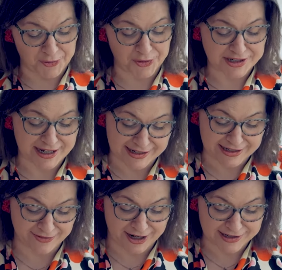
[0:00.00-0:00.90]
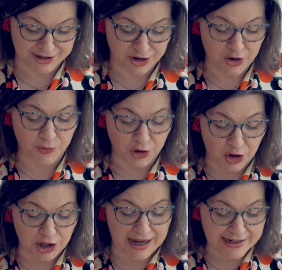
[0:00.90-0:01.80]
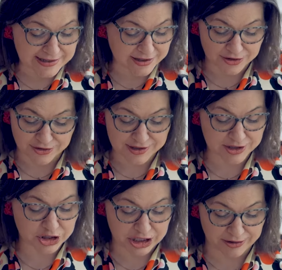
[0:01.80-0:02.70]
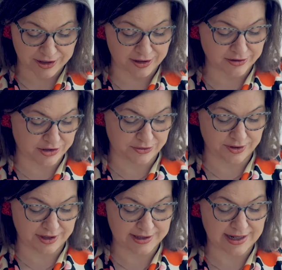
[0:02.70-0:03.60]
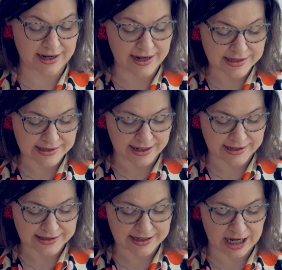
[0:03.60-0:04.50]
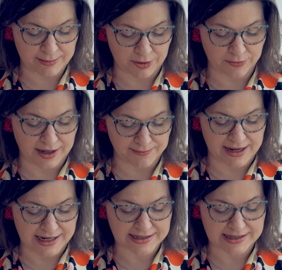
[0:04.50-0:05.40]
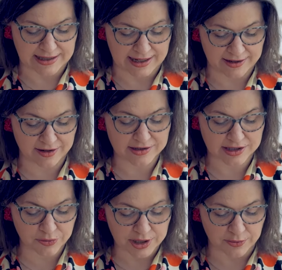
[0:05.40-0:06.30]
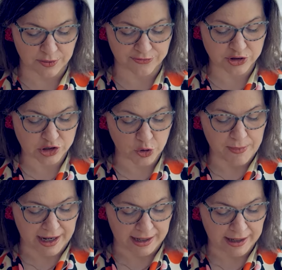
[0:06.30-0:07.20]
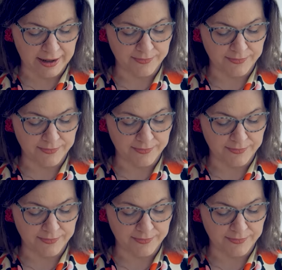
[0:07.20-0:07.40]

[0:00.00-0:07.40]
or sex advisor, we're all Icelanders sharing our stories and insights about what makes this land so equal for so many.